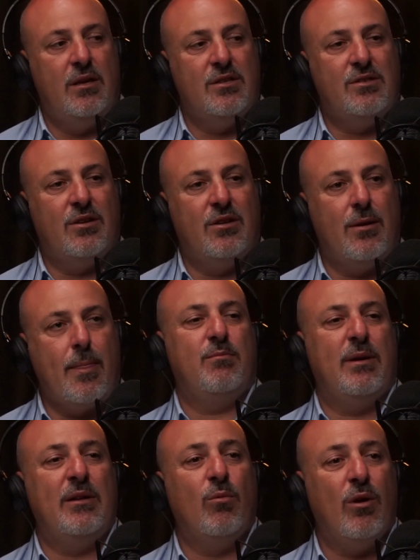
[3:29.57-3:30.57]
So, and
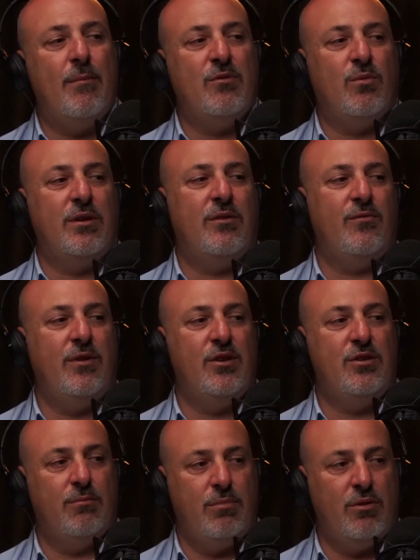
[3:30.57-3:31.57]
then what happens when you
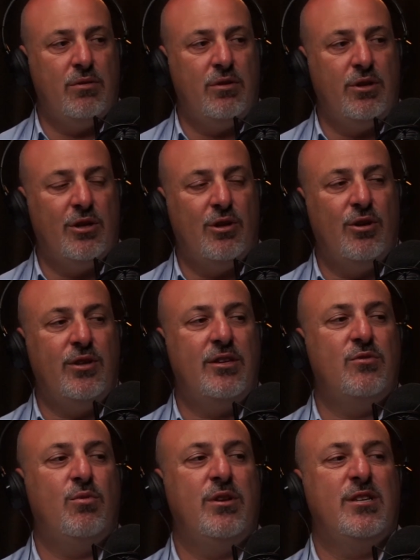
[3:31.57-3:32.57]
finish your build, your loan then
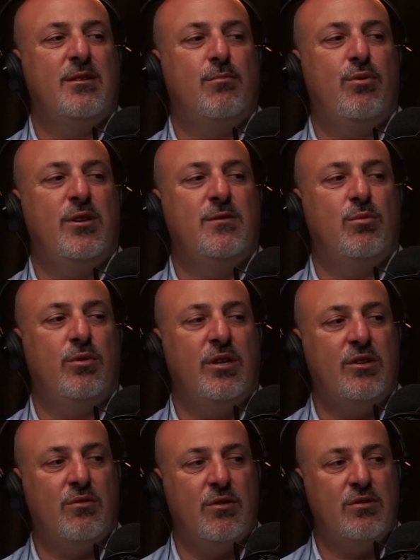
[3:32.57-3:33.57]
switches to principal and
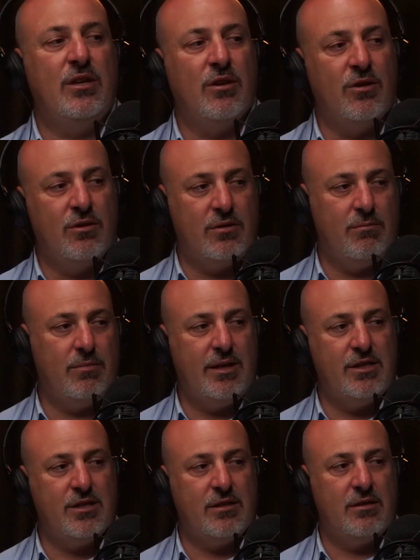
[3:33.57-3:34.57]
interest on completion,